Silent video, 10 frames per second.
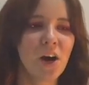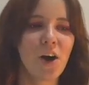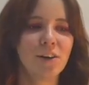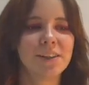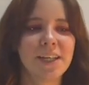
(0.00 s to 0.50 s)

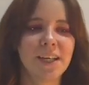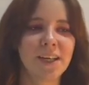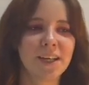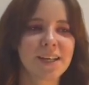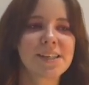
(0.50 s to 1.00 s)

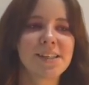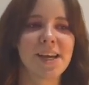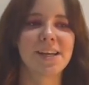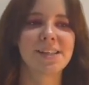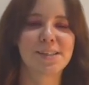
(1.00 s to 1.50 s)
only
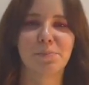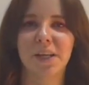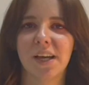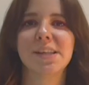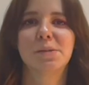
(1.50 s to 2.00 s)
exists
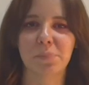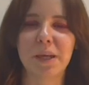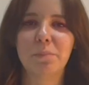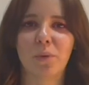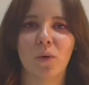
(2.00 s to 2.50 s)
because
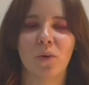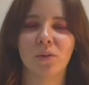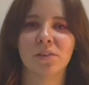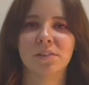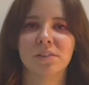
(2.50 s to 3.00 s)

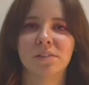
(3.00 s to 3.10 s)
people